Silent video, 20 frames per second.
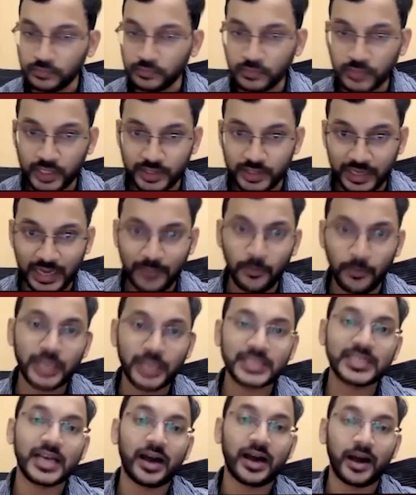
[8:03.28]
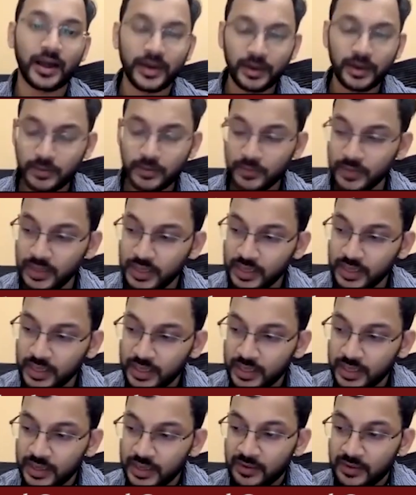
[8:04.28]
The three points are,
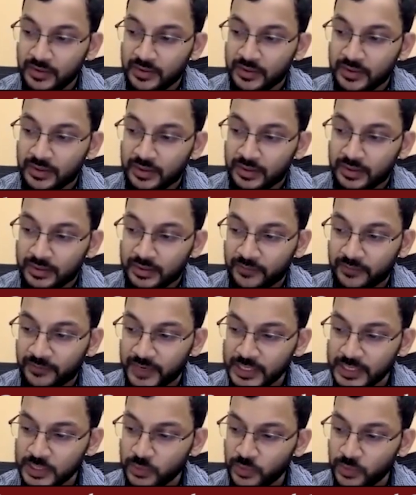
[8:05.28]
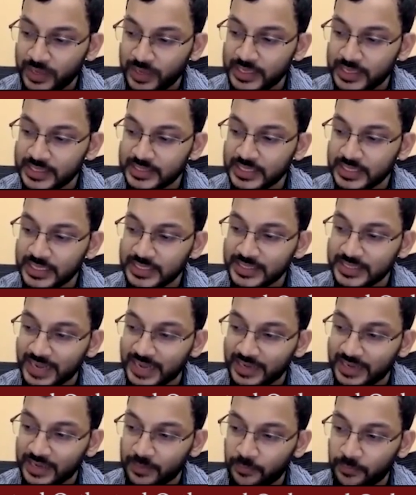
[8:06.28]
the first one is the
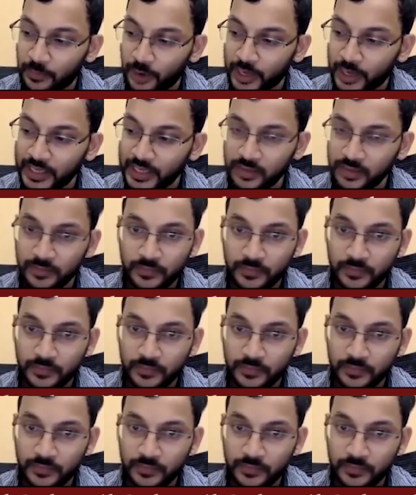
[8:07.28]
center point